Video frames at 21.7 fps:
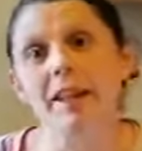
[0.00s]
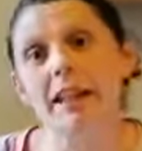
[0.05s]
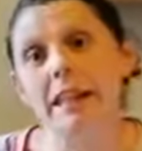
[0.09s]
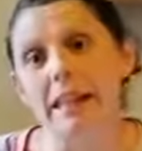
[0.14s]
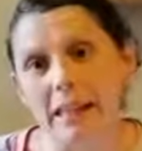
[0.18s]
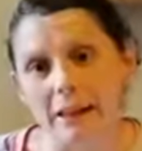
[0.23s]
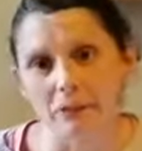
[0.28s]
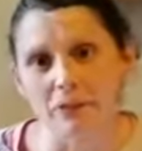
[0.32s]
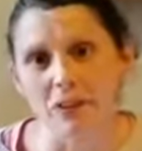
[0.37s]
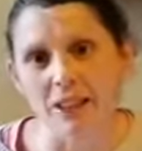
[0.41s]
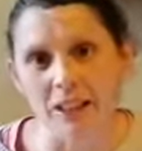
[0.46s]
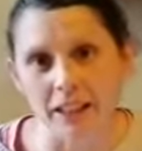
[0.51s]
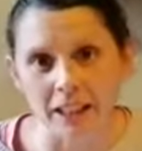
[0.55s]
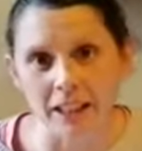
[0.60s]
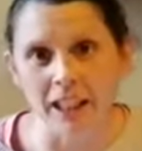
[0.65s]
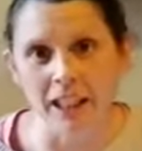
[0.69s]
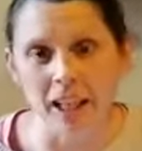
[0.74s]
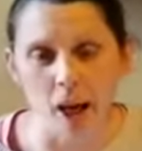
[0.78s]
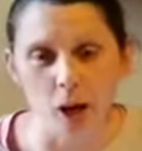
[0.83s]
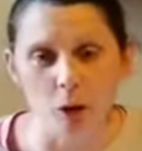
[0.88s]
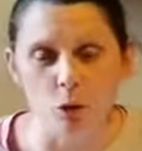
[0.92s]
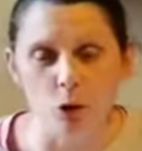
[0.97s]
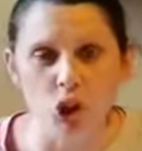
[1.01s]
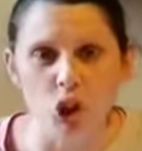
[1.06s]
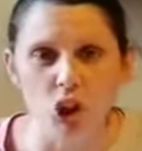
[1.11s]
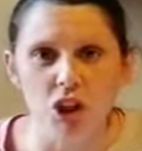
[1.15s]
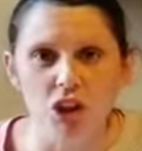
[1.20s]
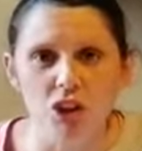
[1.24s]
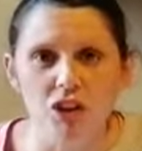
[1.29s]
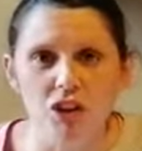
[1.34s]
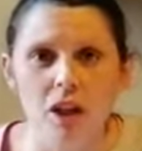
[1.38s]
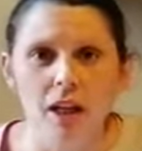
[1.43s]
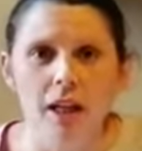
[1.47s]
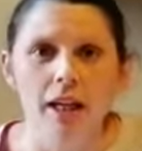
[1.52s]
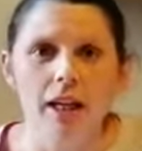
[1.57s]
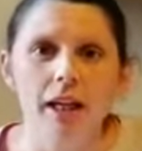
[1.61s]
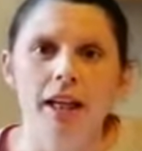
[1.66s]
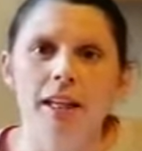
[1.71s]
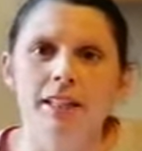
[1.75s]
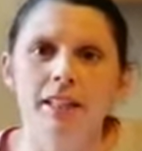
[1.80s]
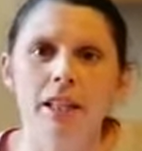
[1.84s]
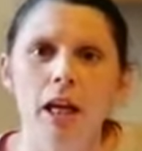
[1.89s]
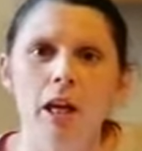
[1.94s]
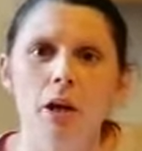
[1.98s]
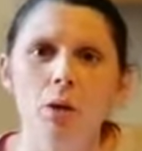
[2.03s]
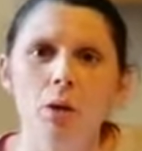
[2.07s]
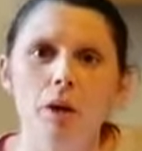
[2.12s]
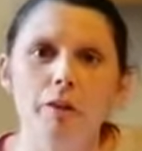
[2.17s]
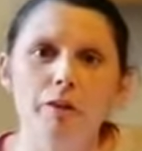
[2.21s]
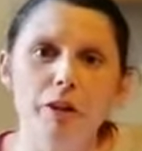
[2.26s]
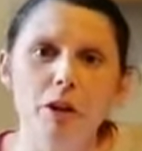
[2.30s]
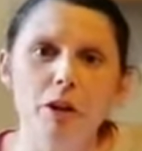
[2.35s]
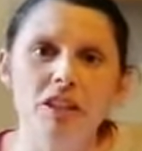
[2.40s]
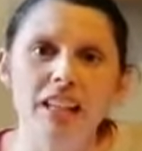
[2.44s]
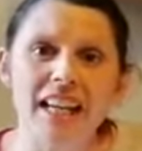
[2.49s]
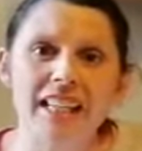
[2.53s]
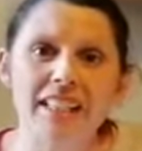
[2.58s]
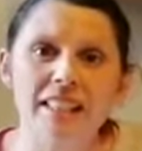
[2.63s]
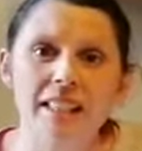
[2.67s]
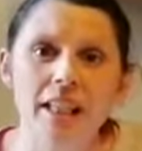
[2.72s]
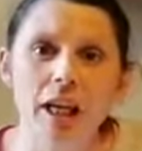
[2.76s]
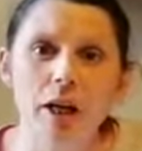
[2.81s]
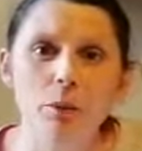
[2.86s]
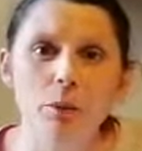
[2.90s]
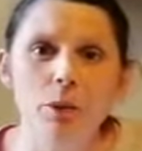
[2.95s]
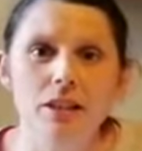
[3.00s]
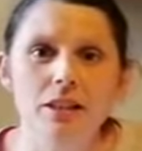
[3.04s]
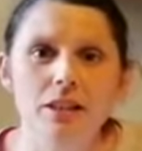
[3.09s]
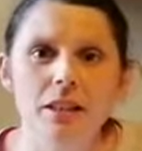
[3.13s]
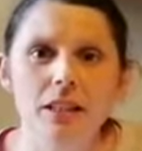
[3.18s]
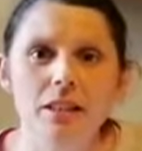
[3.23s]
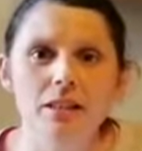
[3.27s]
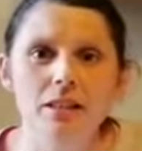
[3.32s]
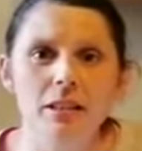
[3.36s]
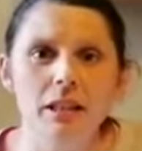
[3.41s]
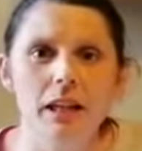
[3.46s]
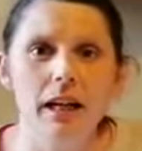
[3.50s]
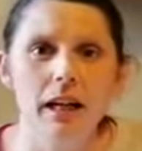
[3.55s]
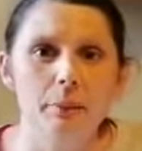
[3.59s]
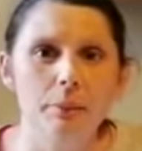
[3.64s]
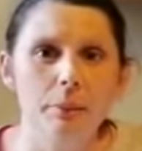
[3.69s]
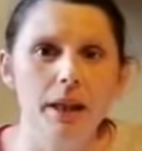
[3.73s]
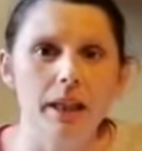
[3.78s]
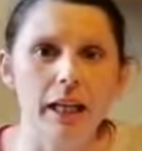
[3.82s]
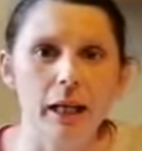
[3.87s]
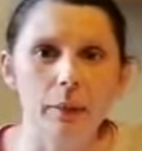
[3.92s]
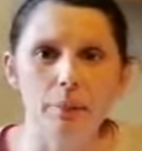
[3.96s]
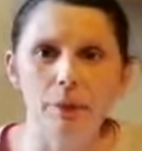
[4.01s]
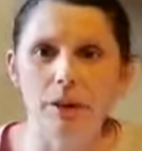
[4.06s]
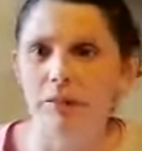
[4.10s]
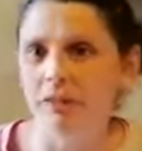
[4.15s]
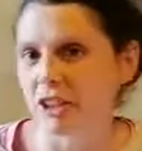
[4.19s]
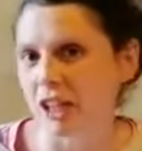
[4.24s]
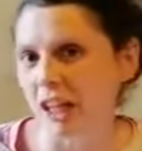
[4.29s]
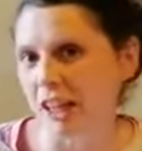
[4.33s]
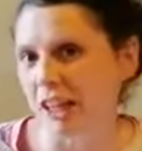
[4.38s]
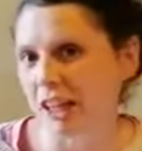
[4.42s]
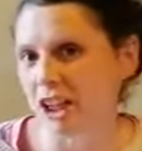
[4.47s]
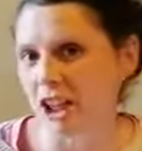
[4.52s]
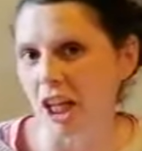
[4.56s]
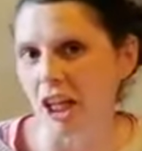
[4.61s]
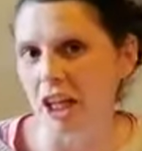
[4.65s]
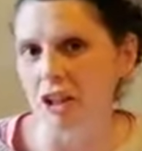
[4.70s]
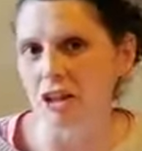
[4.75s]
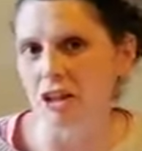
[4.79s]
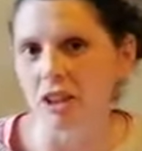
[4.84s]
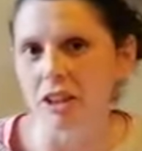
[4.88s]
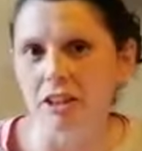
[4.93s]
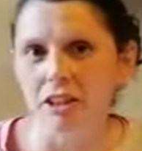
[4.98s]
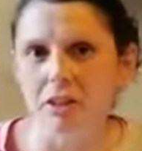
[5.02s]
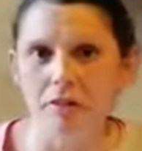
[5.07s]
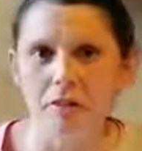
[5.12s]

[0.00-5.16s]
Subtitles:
that lives in the oceans. So a few days ago we did a couple of science challenges.